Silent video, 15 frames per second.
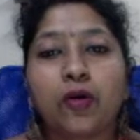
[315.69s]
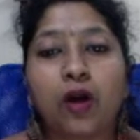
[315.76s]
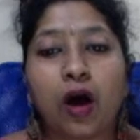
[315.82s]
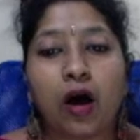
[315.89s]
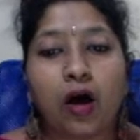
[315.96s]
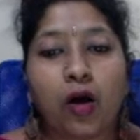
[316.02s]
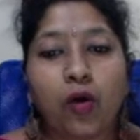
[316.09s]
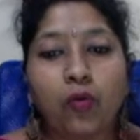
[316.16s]

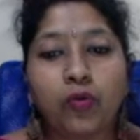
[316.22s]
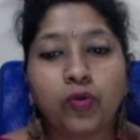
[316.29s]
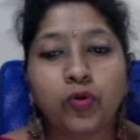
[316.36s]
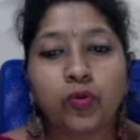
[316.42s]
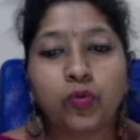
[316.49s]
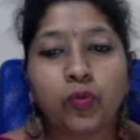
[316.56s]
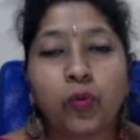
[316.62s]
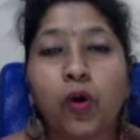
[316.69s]
how
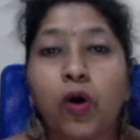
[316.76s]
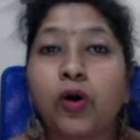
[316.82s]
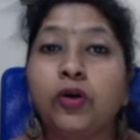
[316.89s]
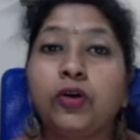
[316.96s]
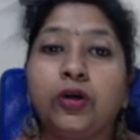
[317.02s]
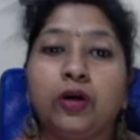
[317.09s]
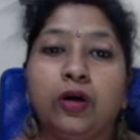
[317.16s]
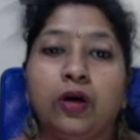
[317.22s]
you want
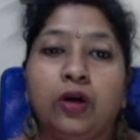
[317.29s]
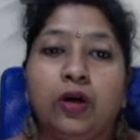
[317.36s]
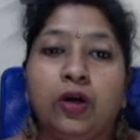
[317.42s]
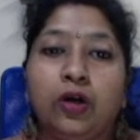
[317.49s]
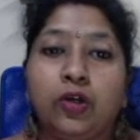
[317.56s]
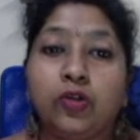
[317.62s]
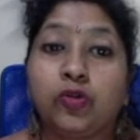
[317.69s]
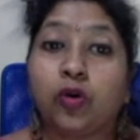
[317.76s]

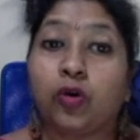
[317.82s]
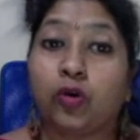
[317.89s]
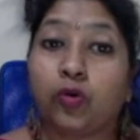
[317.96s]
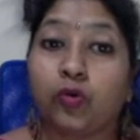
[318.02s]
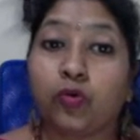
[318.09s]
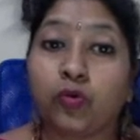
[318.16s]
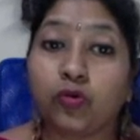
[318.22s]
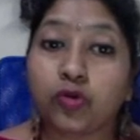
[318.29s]
your
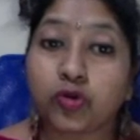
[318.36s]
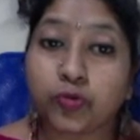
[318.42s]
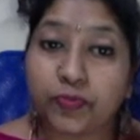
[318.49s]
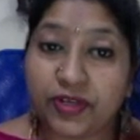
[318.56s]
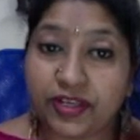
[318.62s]
logo to be.